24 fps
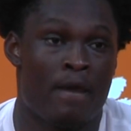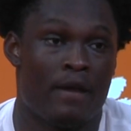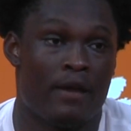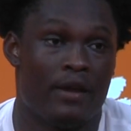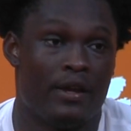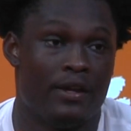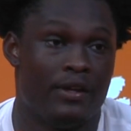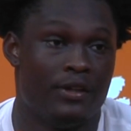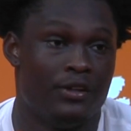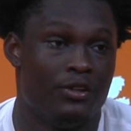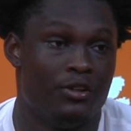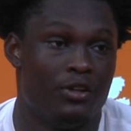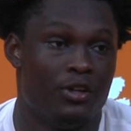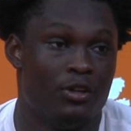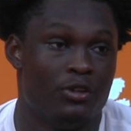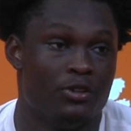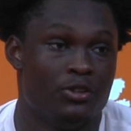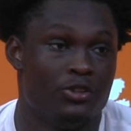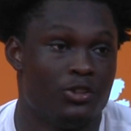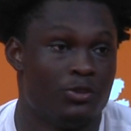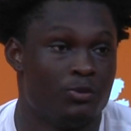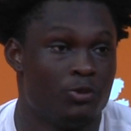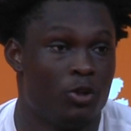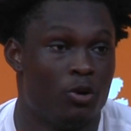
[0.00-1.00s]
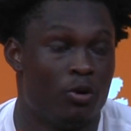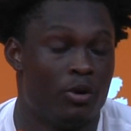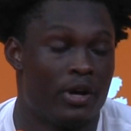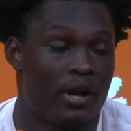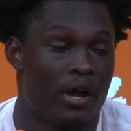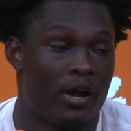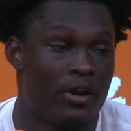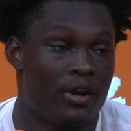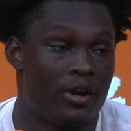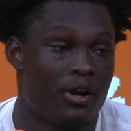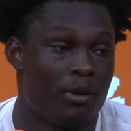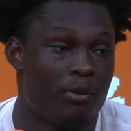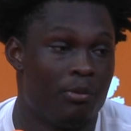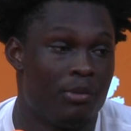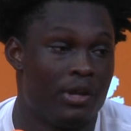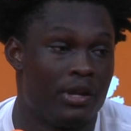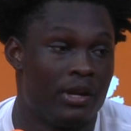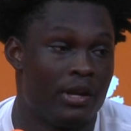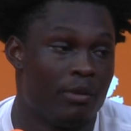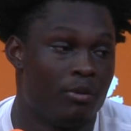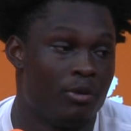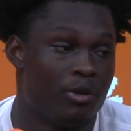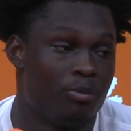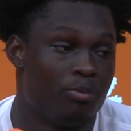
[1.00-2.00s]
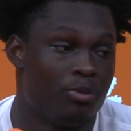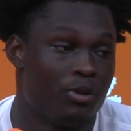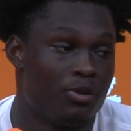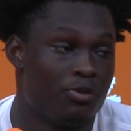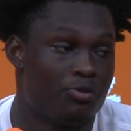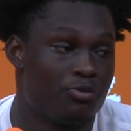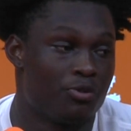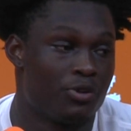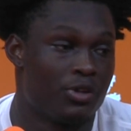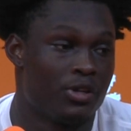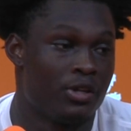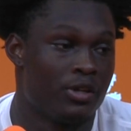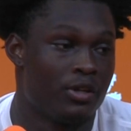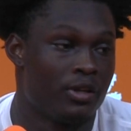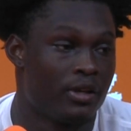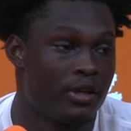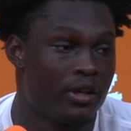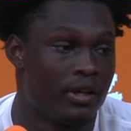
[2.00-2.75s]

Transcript: And, you know, just going out there and being able to play free.